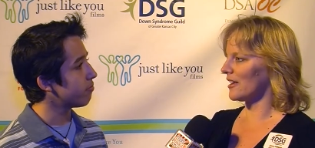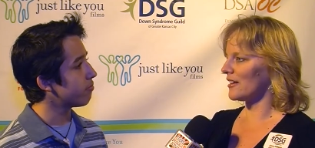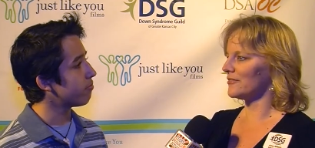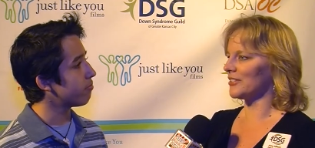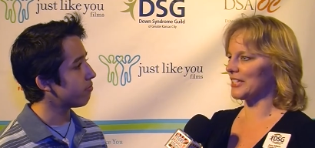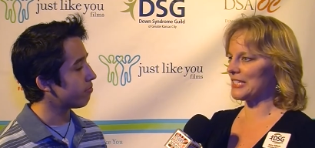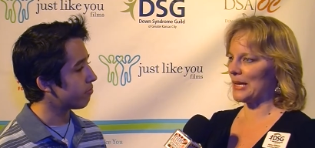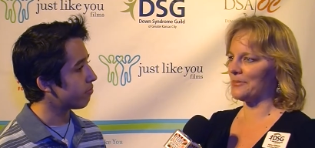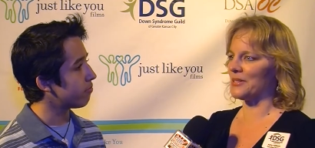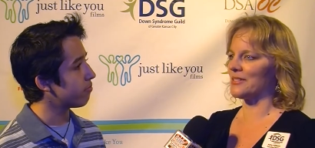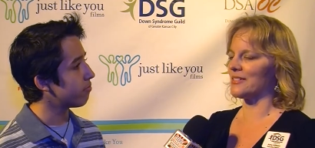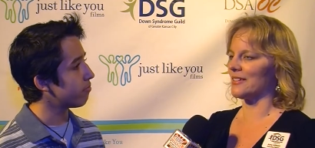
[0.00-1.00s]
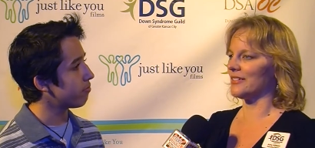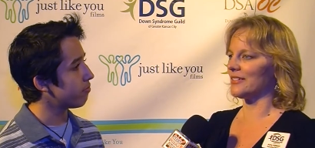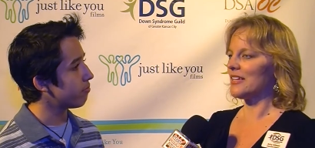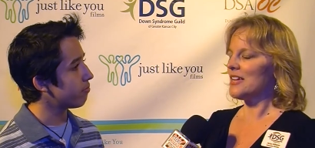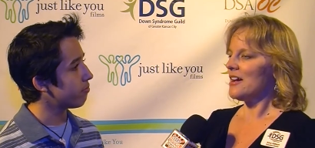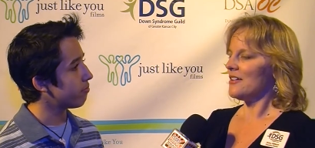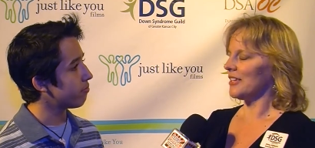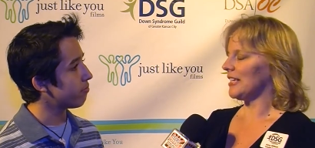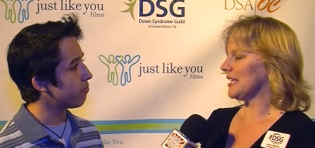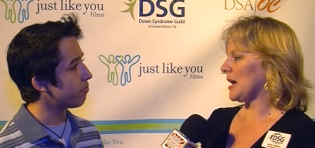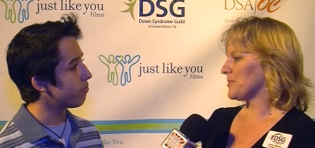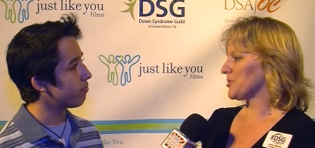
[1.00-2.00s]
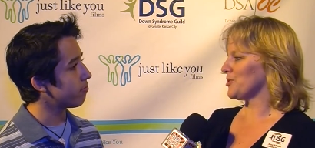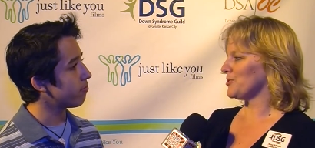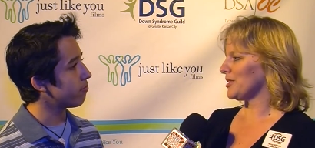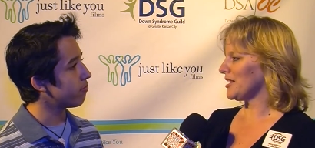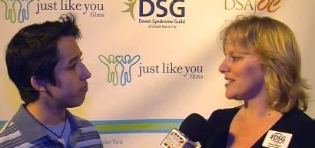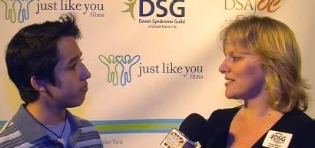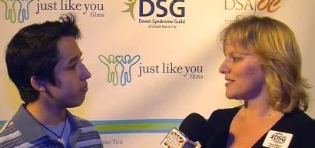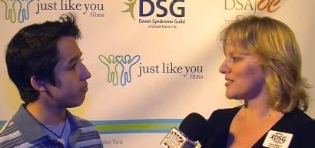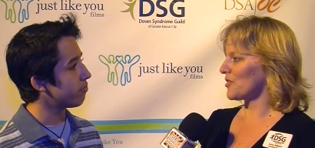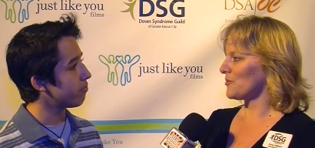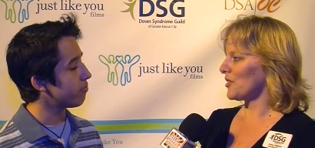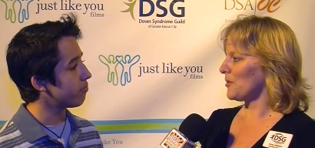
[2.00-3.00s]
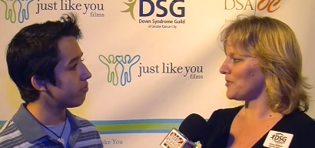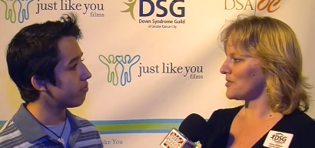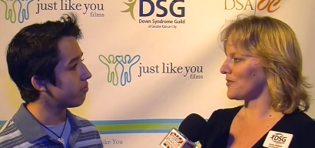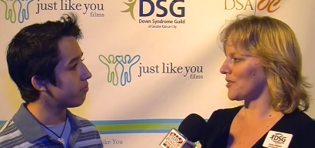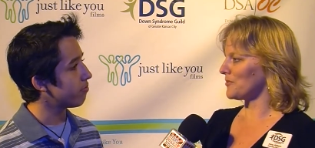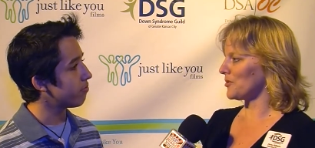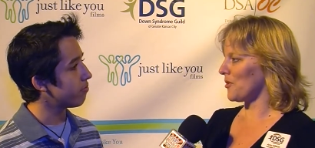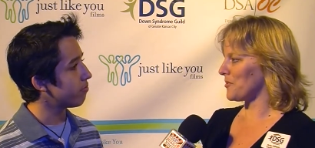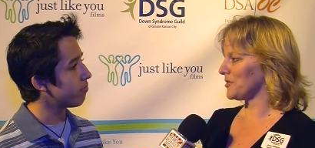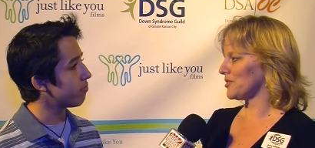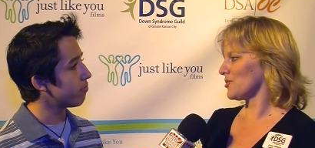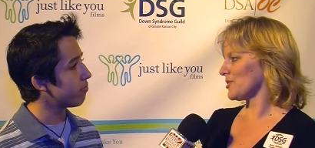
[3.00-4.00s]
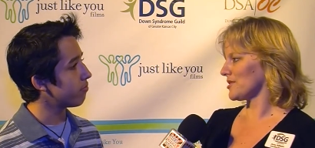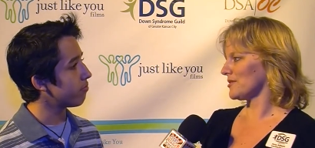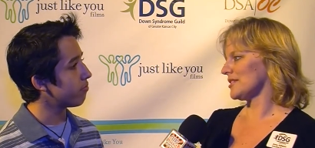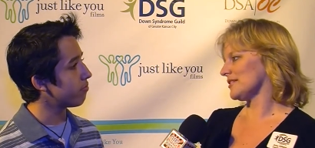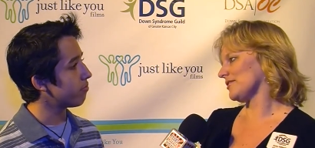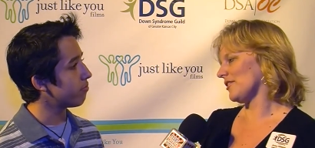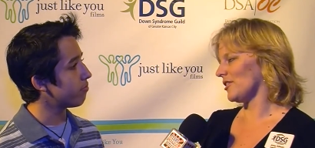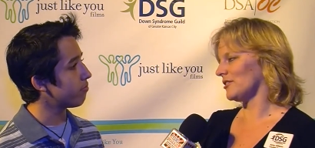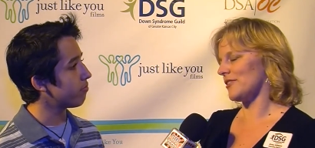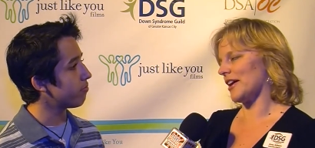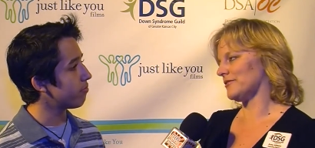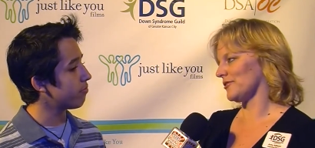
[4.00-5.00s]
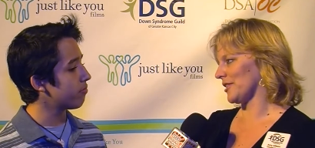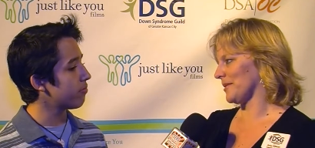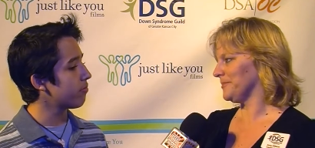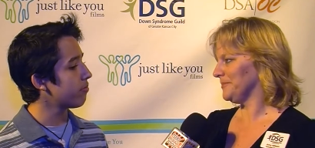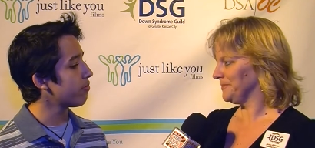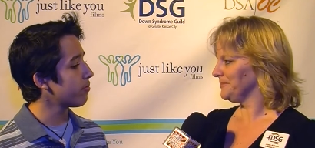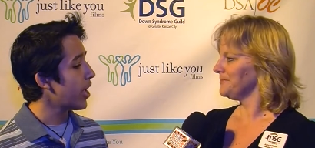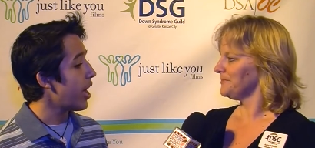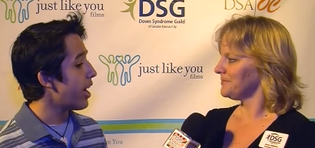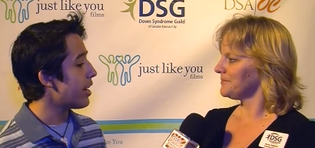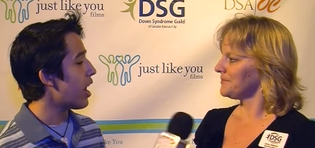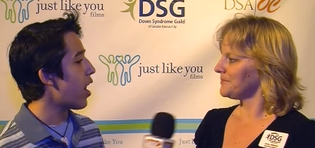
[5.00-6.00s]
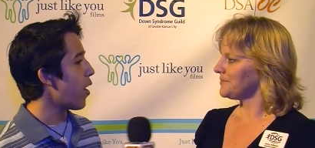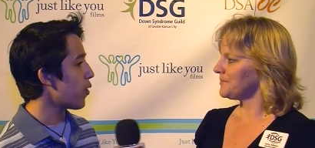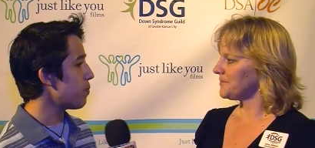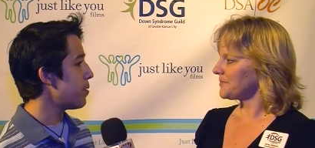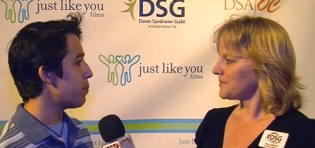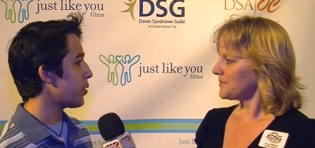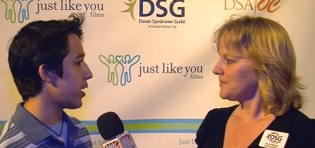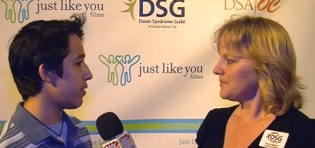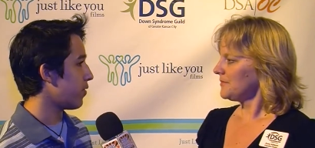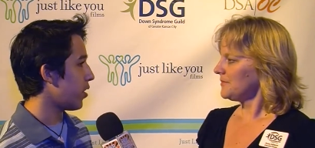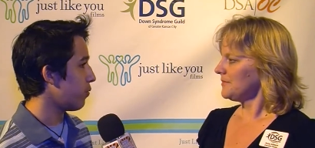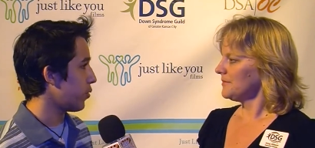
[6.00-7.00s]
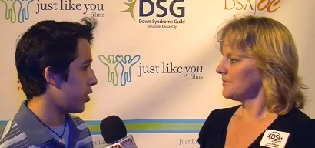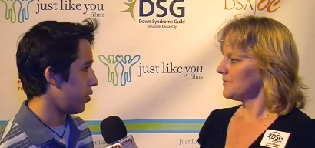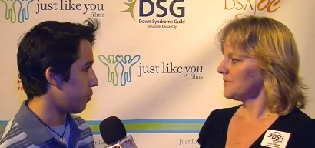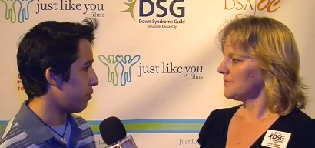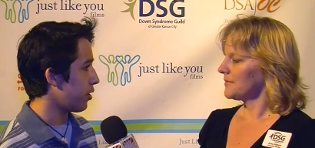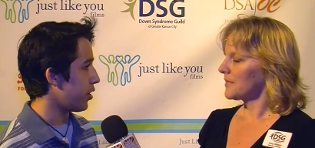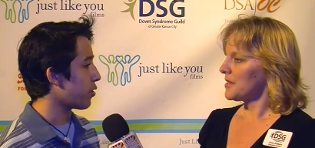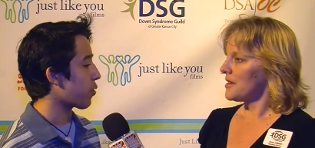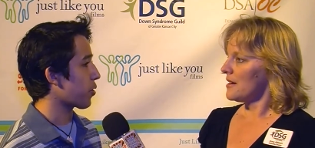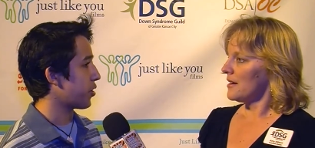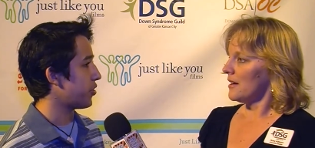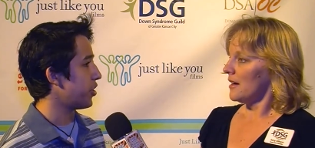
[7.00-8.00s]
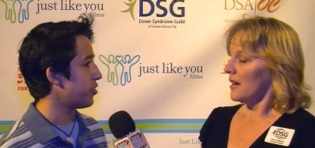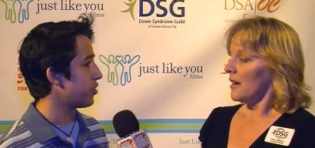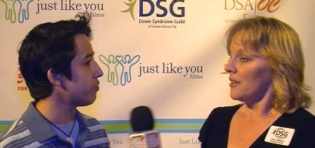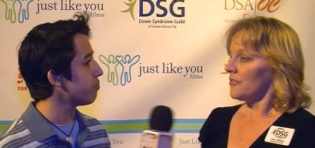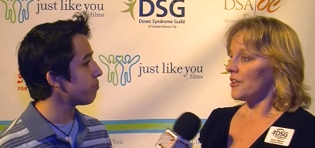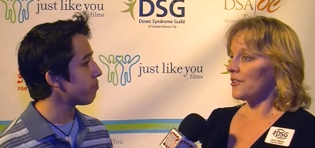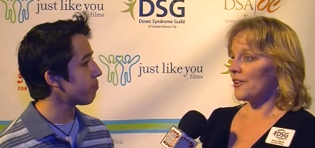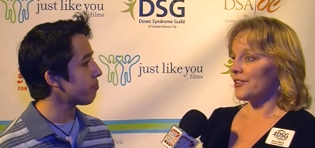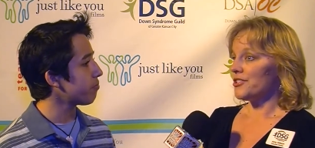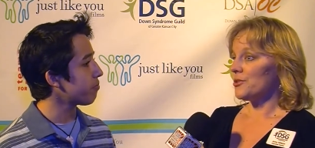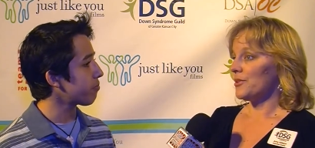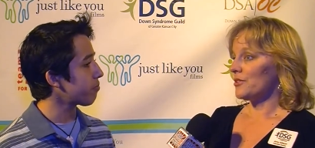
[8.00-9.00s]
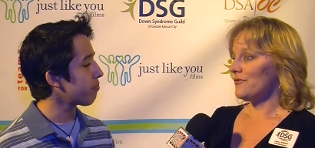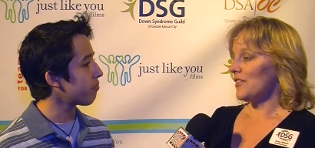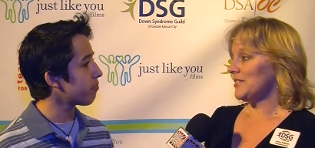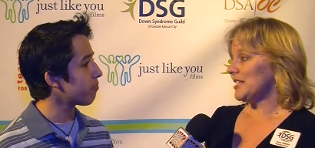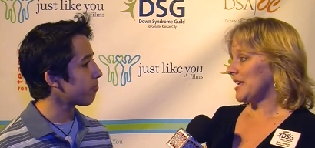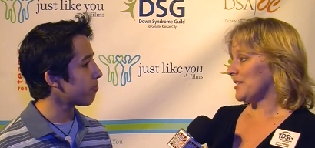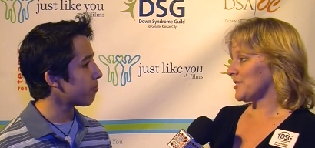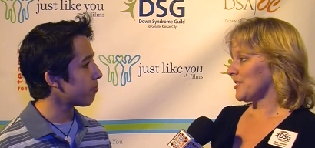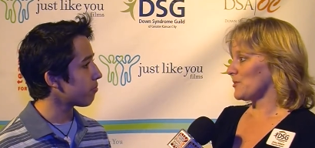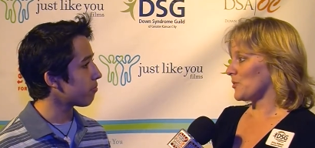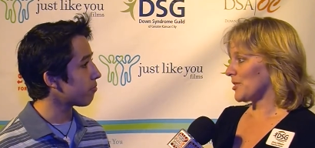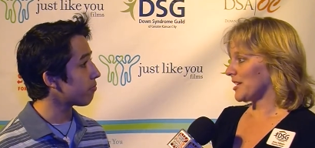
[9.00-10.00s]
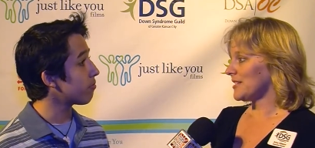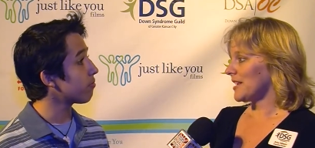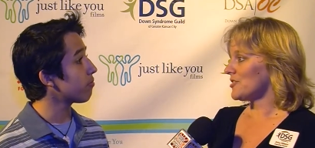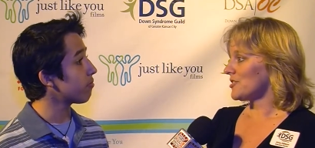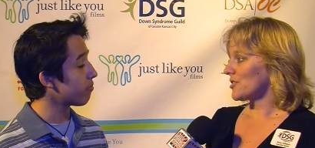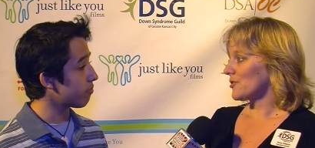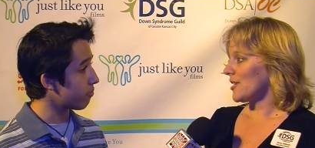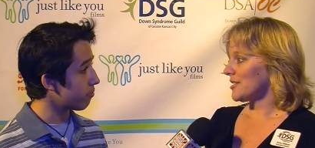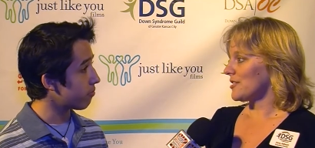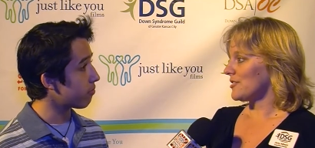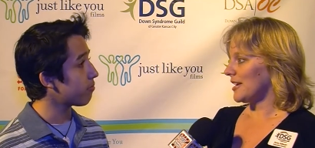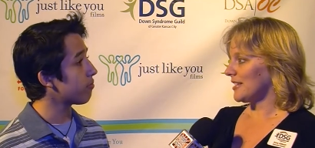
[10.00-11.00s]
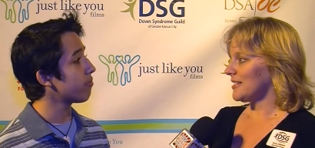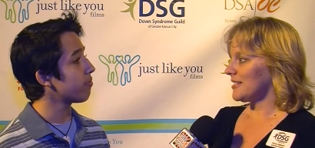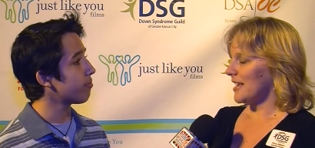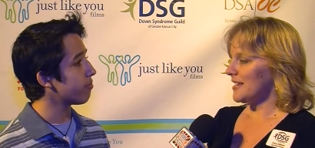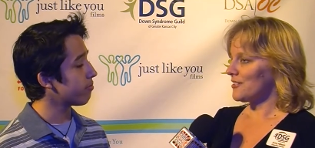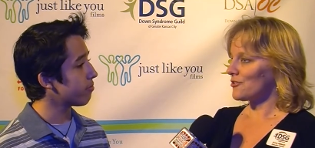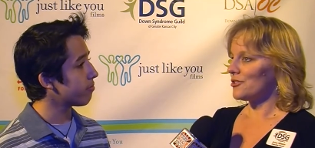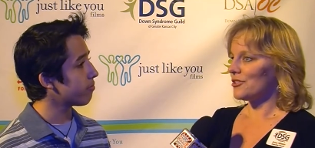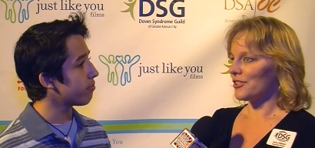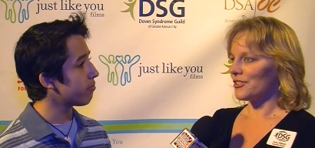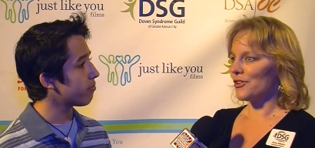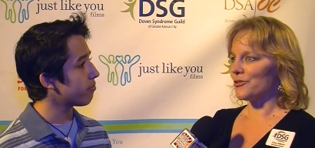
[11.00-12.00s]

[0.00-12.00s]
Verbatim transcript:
Speaker 1: love and acceptance and they need opportunities. And so we hope this film will open the doors to all of that for them. And now
Speaker 2: how can people get involved with you and your organization?
Speaker 1: There are 250 Down syndrome organizations across the United States, so you could